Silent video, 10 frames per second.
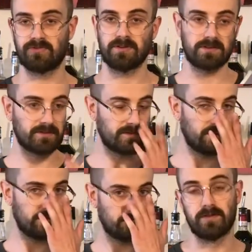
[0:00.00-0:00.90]
drink
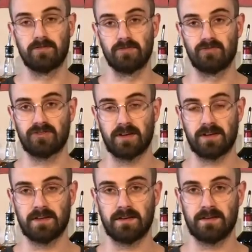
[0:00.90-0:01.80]
tonight. If you shake
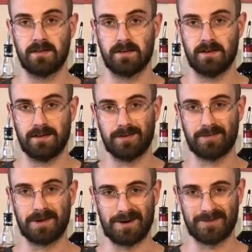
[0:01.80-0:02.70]
it, it'll
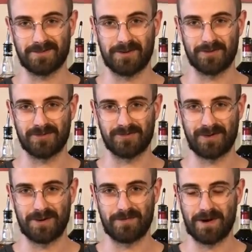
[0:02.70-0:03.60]
be ice cold
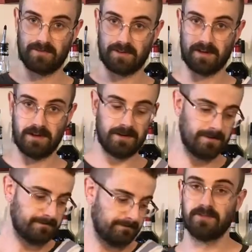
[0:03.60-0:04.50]
straight away.
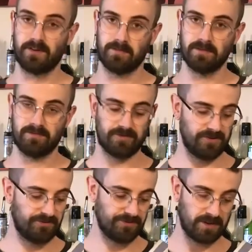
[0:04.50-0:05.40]
Tequila, a double for
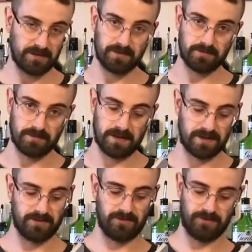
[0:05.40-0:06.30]
each drink, we're
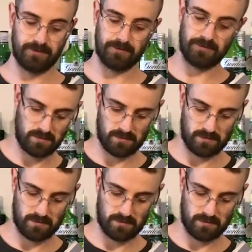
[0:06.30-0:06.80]
making 2.